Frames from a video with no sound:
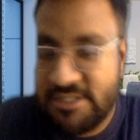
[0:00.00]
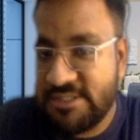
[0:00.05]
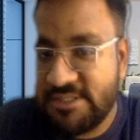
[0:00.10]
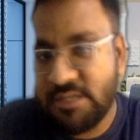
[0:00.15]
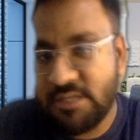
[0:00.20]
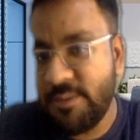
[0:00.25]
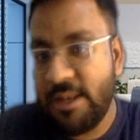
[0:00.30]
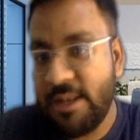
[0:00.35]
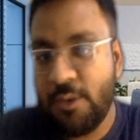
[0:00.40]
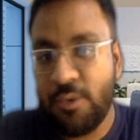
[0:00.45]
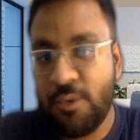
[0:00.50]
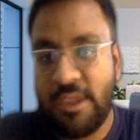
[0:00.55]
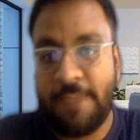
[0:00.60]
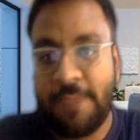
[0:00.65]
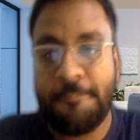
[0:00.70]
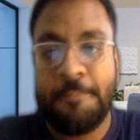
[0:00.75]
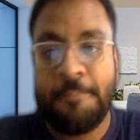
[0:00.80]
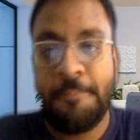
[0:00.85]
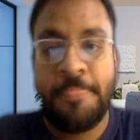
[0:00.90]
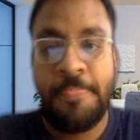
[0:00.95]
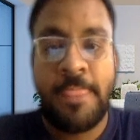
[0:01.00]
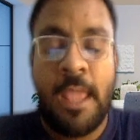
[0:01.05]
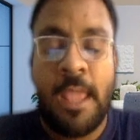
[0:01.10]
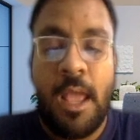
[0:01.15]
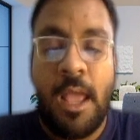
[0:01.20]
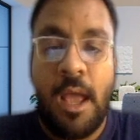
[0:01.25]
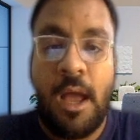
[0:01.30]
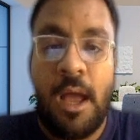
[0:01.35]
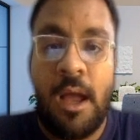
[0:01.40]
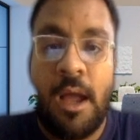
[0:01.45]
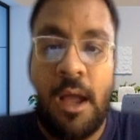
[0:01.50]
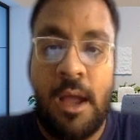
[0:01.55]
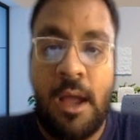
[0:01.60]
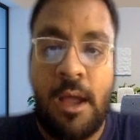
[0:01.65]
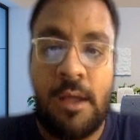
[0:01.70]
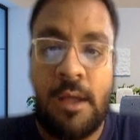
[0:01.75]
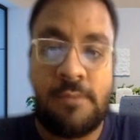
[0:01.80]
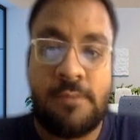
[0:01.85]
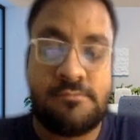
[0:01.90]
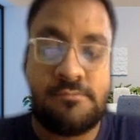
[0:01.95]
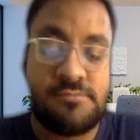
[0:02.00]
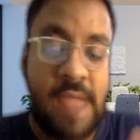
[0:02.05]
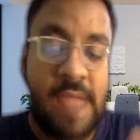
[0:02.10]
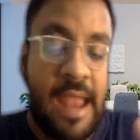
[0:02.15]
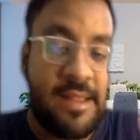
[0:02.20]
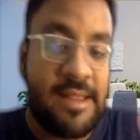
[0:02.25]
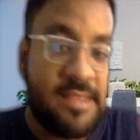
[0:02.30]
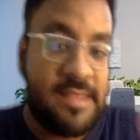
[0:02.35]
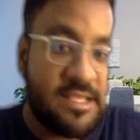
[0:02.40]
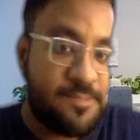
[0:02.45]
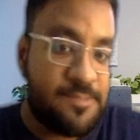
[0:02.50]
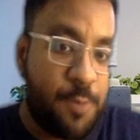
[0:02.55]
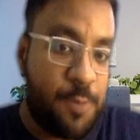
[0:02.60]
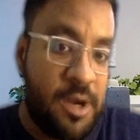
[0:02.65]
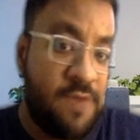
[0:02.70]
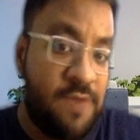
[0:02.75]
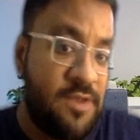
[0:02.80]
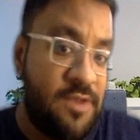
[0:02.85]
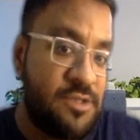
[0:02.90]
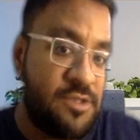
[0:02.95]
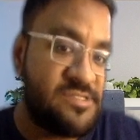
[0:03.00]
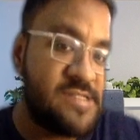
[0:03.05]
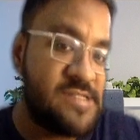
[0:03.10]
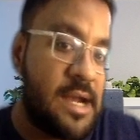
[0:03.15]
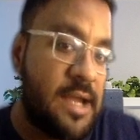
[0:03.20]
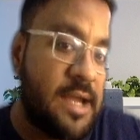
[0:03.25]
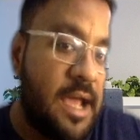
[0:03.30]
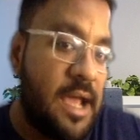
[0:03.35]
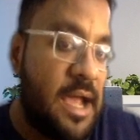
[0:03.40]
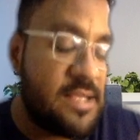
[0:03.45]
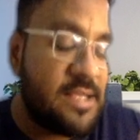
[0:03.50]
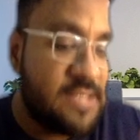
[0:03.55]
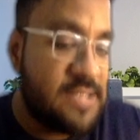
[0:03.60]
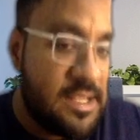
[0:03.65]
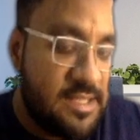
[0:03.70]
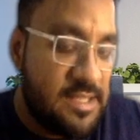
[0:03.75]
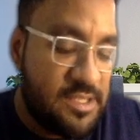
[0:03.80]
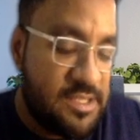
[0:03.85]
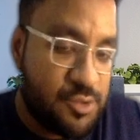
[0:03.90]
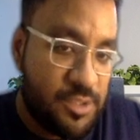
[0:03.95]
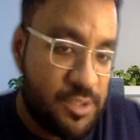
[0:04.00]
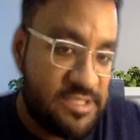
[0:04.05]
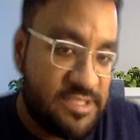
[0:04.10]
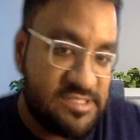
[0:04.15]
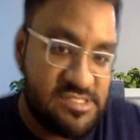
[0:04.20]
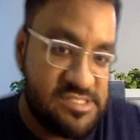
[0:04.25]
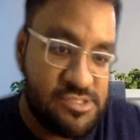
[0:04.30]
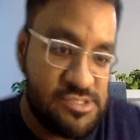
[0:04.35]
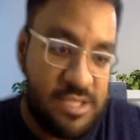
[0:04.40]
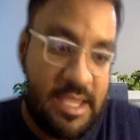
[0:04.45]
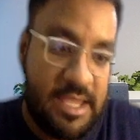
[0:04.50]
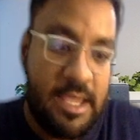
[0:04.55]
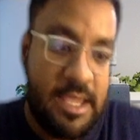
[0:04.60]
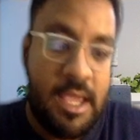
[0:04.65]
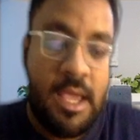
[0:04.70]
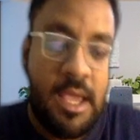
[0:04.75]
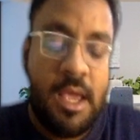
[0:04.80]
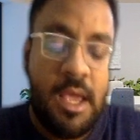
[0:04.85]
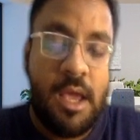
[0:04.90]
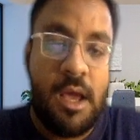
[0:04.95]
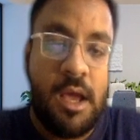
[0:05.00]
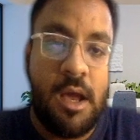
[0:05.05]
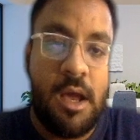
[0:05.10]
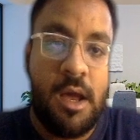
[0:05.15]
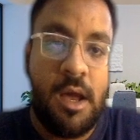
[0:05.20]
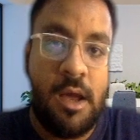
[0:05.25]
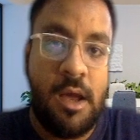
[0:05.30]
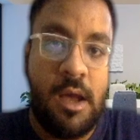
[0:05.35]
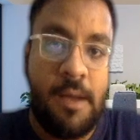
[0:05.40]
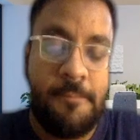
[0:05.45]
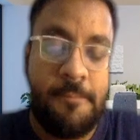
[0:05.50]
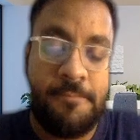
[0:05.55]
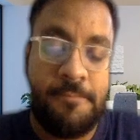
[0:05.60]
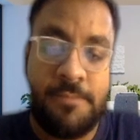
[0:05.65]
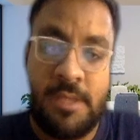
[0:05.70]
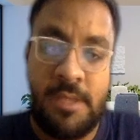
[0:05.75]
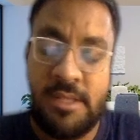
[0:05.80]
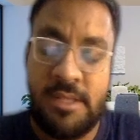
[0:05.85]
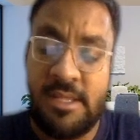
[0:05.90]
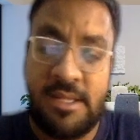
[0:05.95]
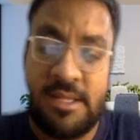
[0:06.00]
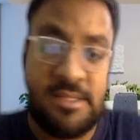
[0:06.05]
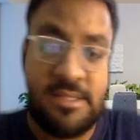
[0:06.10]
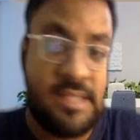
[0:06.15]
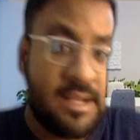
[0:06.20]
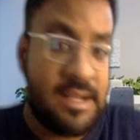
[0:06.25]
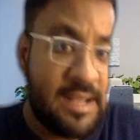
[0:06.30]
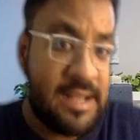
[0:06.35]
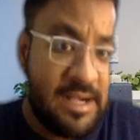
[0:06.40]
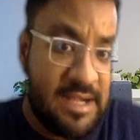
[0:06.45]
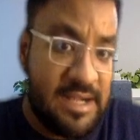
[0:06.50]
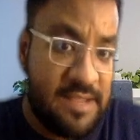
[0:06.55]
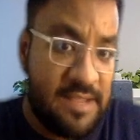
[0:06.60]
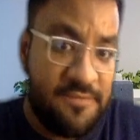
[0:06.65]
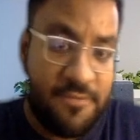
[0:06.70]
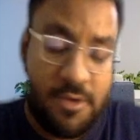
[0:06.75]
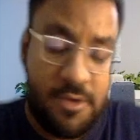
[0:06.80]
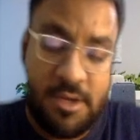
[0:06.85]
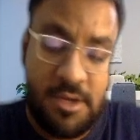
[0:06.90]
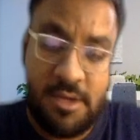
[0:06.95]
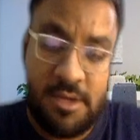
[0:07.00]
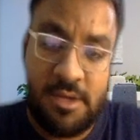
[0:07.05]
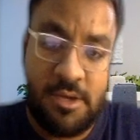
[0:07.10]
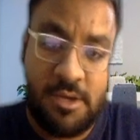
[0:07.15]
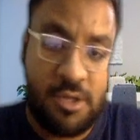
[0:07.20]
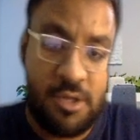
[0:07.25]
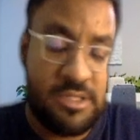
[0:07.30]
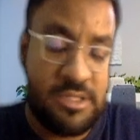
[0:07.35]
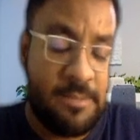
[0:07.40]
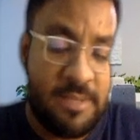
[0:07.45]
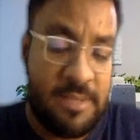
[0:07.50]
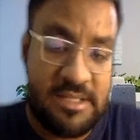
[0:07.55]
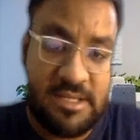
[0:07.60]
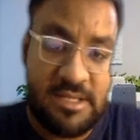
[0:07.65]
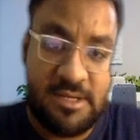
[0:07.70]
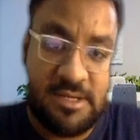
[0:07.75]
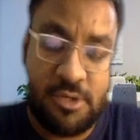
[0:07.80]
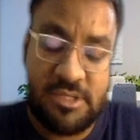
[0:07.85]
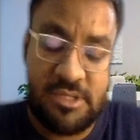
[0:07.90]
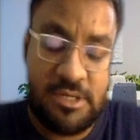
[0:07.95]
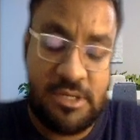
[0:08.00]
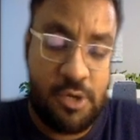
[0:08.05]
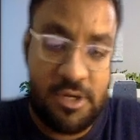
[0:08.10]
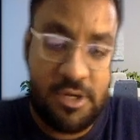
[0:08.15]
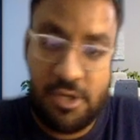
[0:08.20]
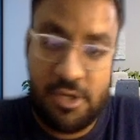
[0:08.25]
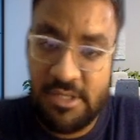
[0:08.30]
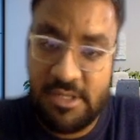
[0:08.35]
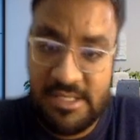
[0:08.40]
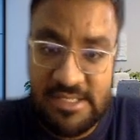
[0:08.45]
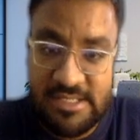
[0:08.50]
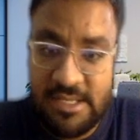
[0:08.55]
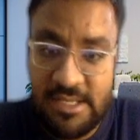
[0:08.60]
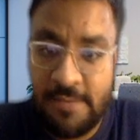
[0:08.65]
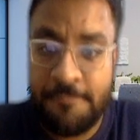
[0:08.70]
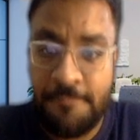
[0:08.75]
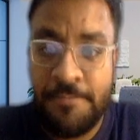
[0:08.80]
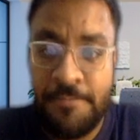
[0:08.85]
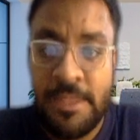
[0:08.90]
as well, okay. uh, at this point, when you start asking these questions, okay, the relative, or the mother or the daughter or the son,